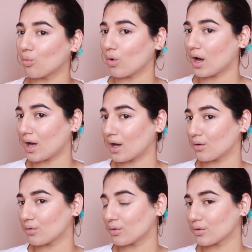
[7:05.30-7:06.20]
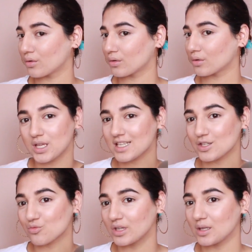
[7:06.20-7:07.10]
Wow, this
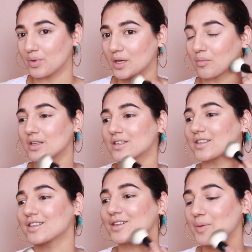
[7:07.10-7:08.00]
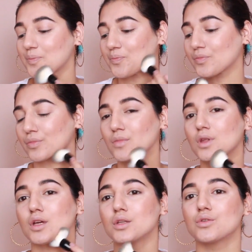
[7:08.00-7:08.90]
is really pigmented.
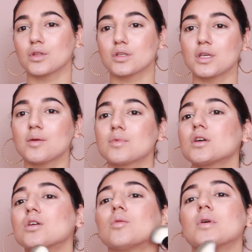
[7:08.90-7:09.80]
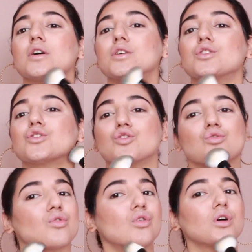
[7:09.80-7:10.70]
Doing the same thing on my
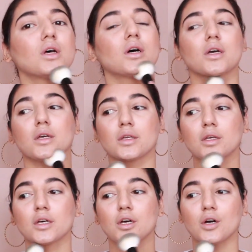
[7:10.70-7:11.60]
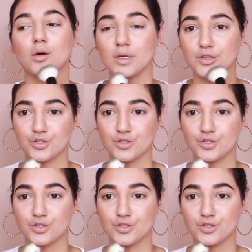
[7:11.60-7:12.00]
jawline, on my